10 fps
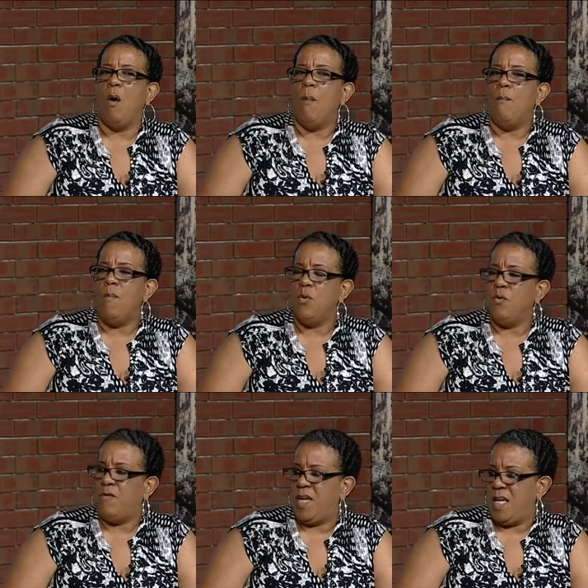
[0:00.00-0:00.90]

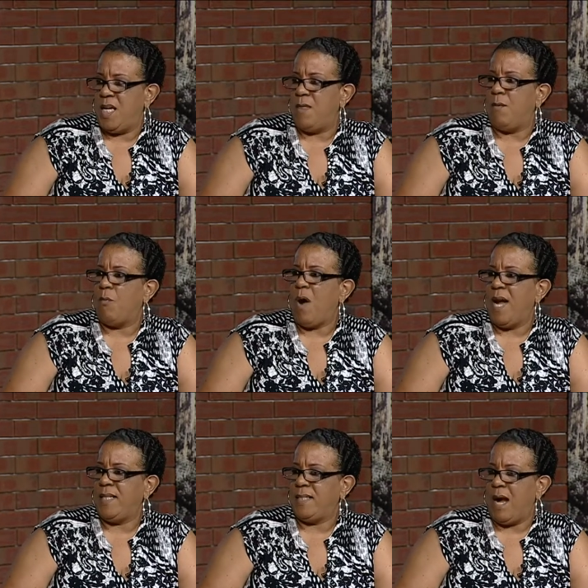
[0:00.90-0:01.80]
moving in the
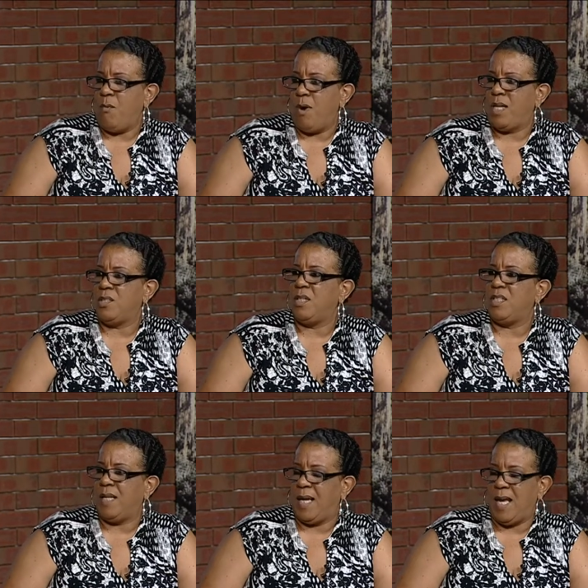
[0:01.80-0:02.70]
right direction
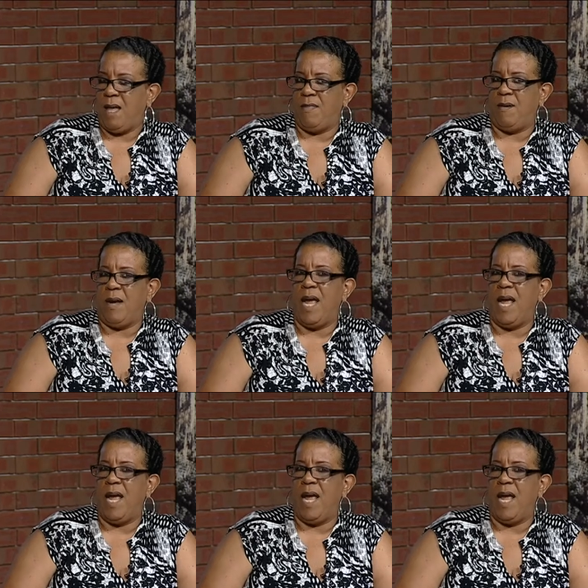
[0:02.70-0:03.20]
together